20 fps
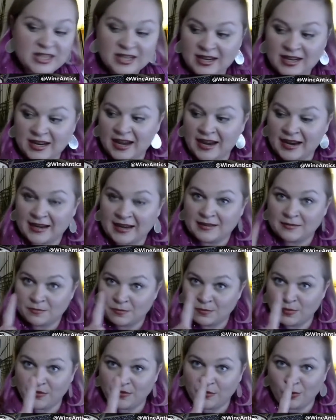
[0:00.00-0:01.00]
Tonight,
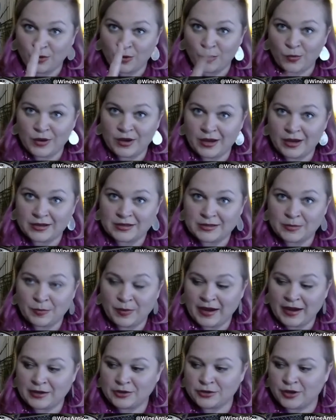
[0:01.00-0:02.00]
before we get
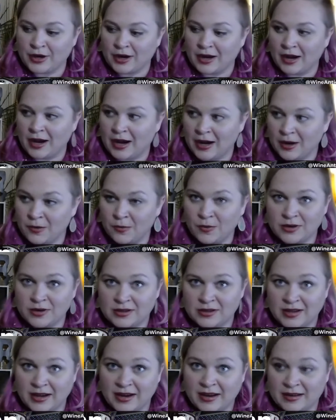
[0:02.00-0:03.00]
to Patrick, I
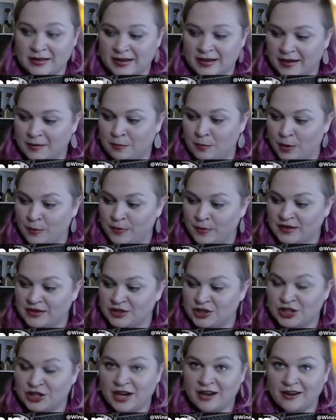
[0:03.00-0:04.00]
want to take a moment
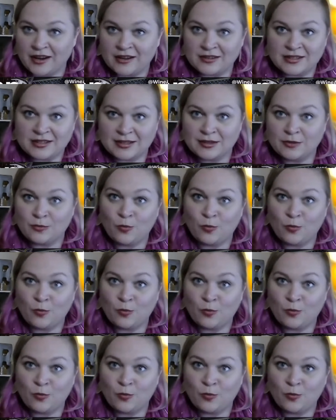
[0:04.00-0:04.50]
and shout out